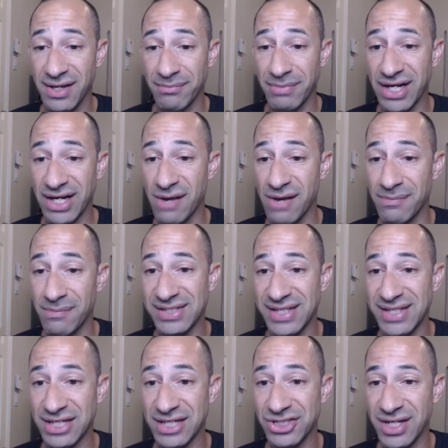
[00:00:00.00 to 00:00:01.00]
my comment
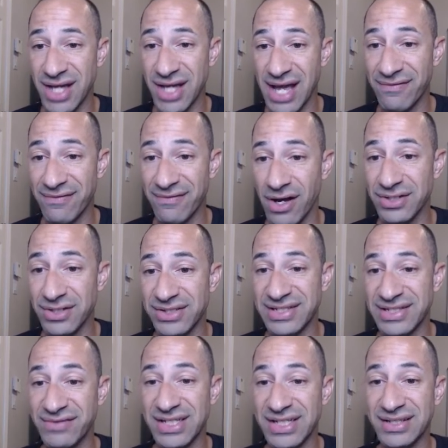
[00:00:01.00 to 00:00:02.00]
section. I have
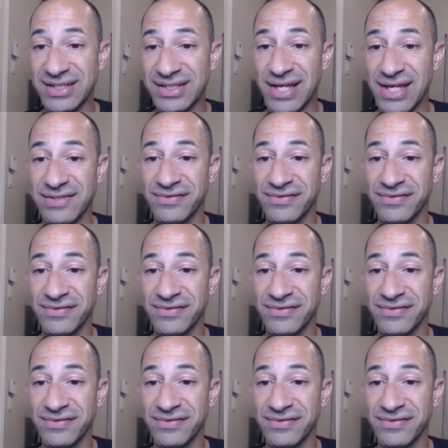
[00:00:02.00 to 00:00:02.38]
117,000